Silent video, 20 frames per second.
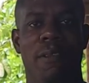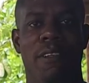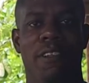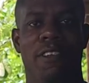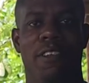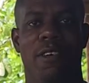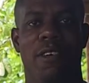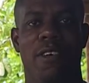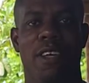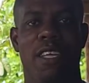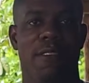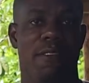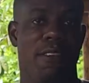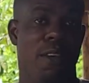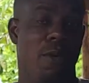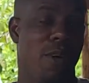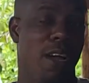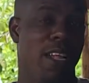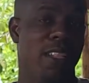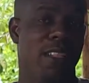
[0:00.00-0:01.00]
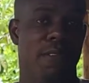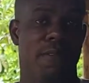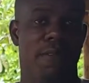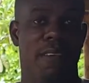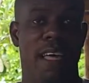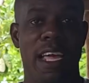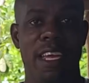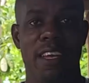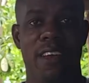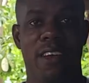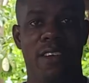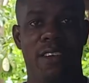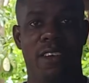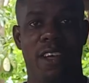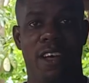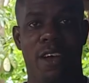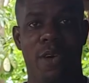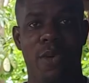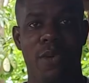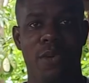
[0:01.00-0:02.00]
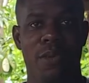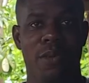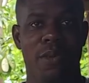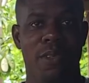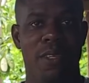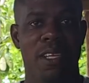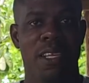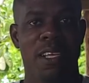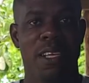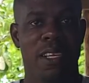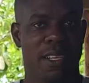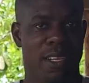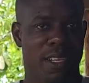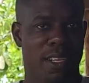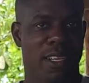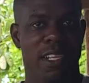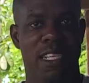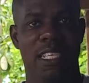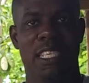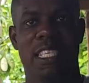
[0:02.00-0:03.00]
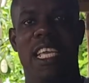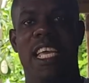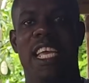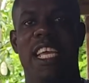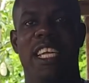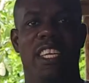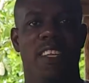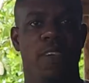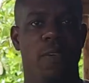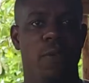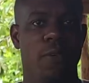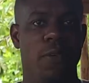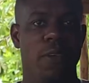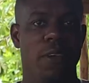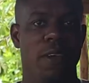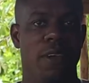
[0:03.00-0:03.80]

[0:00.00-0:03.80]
So if you want to find out how, stay tuned.